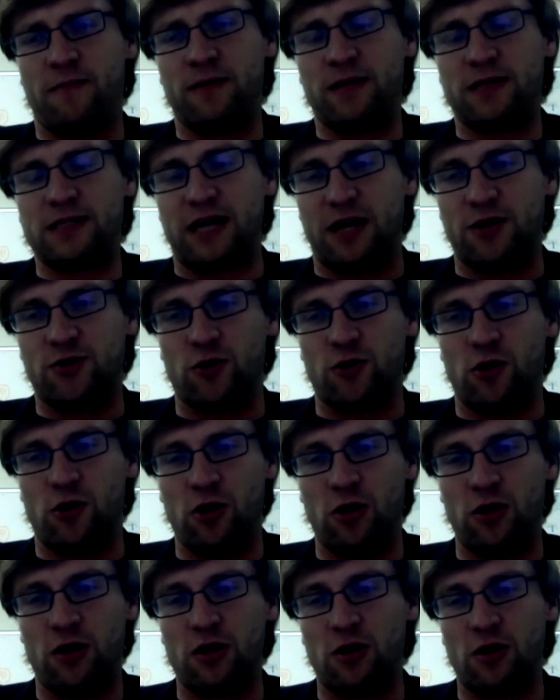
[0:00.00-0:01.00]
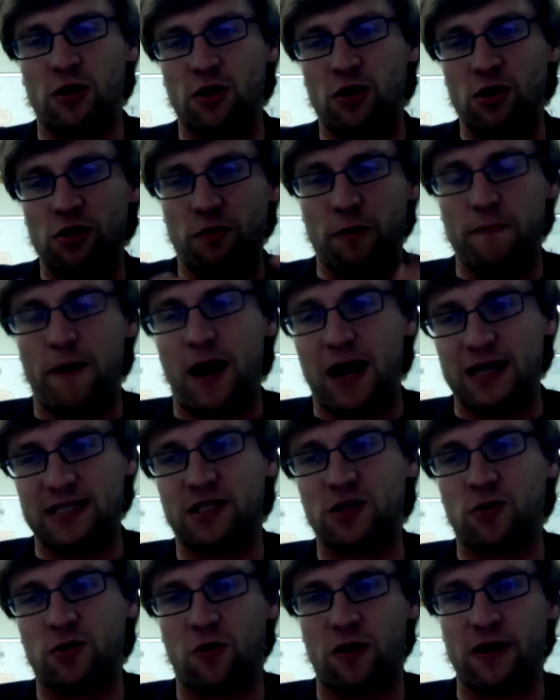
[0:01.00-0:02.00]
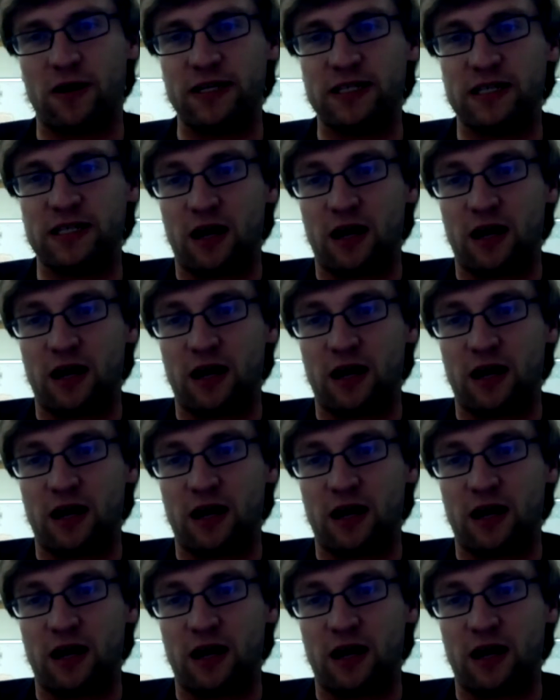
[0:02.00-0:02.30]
central repositories